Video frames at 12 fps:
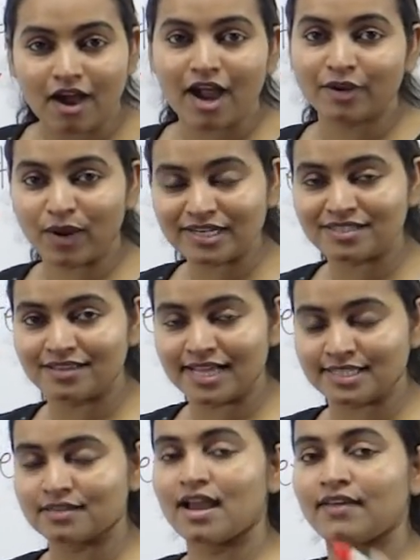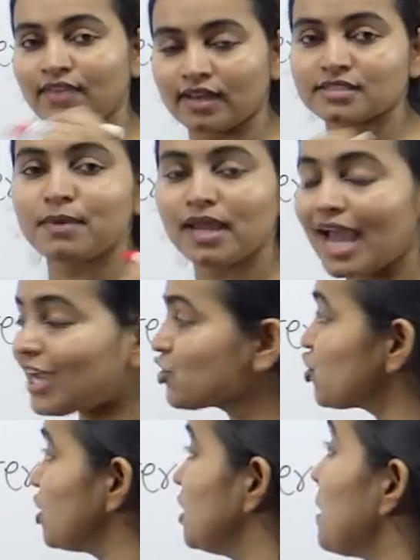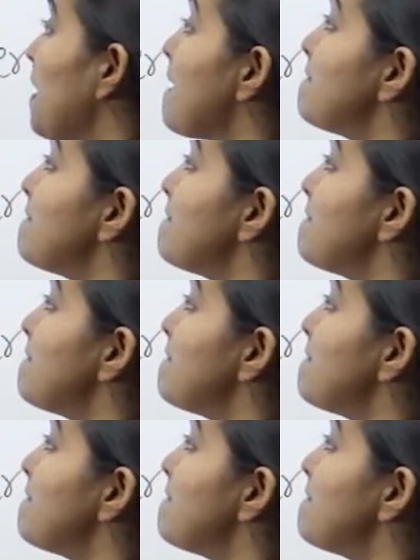I write a letter and that is my action.